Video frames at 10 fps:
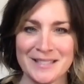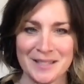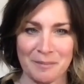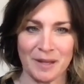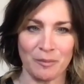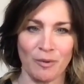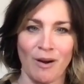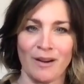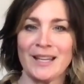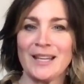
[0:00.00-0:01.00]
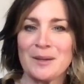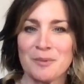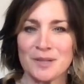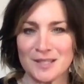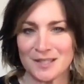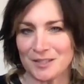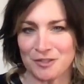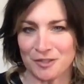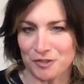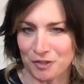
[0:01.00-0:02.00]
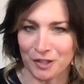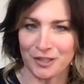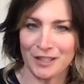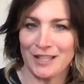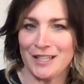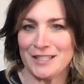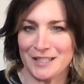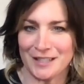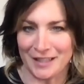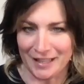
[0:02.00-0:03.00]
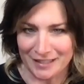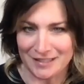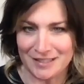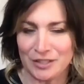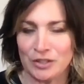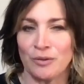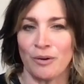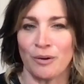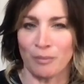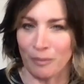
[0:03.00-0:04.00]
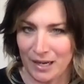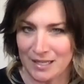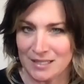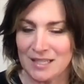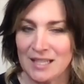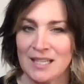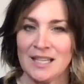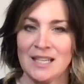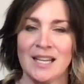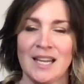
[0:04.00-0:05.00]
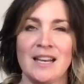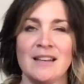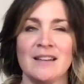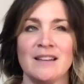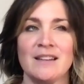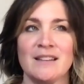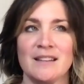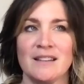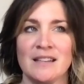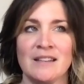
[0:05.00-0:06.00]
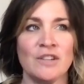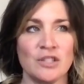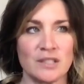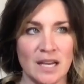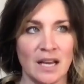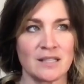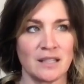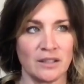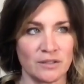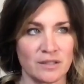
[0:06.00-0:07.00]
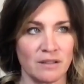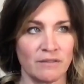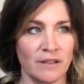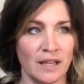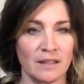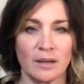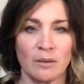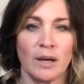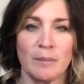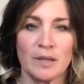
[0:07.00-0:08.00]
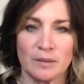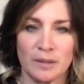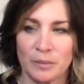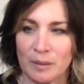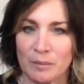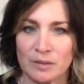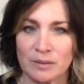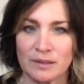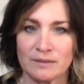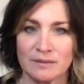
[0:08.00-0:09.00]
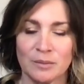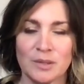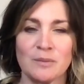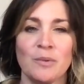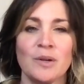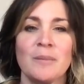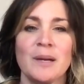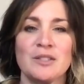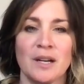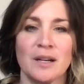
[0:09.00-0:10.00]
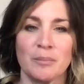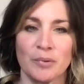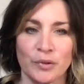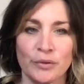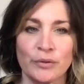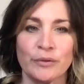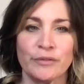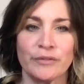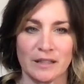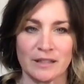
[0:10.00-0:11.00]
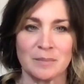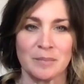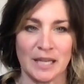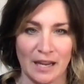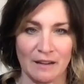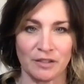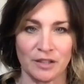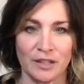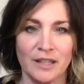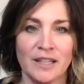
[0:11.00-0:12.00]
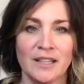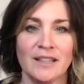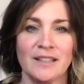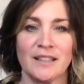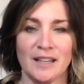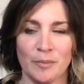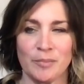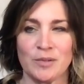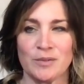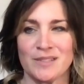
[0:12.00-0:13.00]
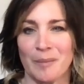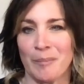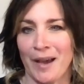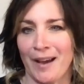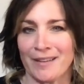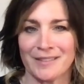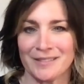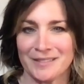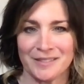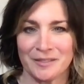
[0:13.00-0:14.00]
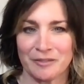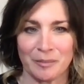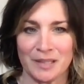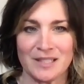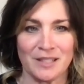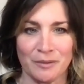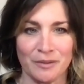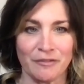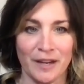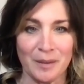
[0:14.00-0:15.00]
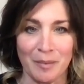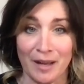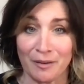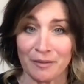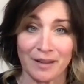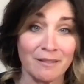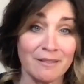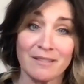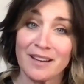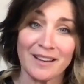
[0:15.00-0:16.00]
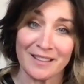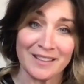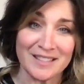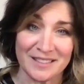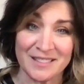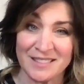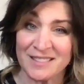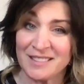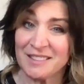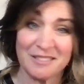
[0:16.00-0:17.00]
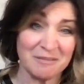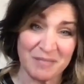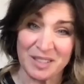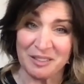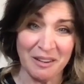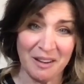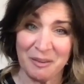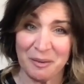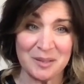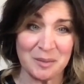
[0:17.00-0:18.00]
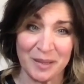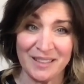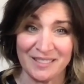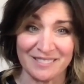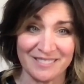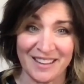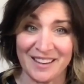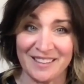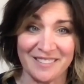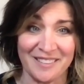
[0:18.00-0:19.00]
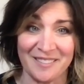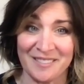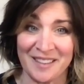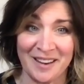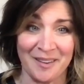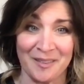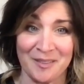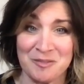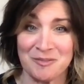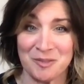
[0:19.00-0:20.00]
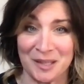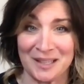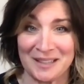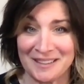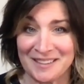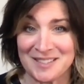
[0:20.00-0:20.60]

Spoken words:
something wrong. He was such a jerk. He did this. You're right." And even just asking yourself that, like, why am I doing what I'm doing? What am I trying to prove in this behavior can help you step back from continuing to fight a battle that in these instances, you're not going to win. They are tricky and